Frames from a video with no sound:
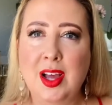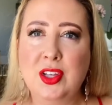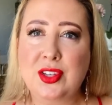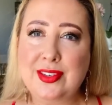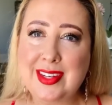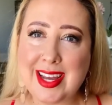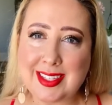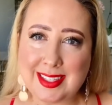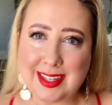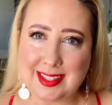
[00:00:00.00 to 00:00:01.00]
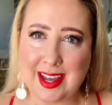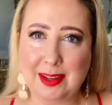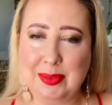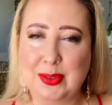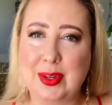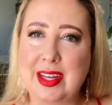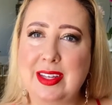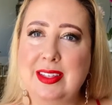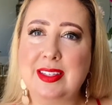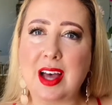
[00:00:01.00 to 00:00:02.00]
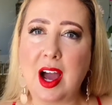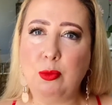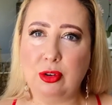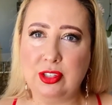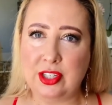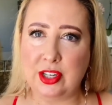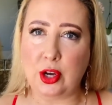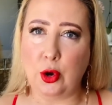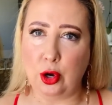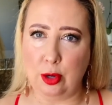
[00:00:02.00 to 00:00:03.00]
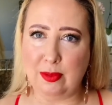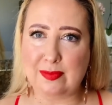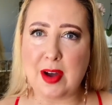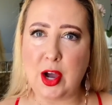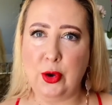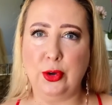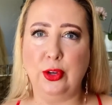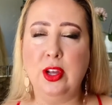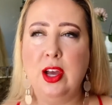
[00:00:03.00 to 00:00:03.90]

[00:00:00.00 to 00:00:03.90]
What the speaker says: So next example is I wanted a home of my own.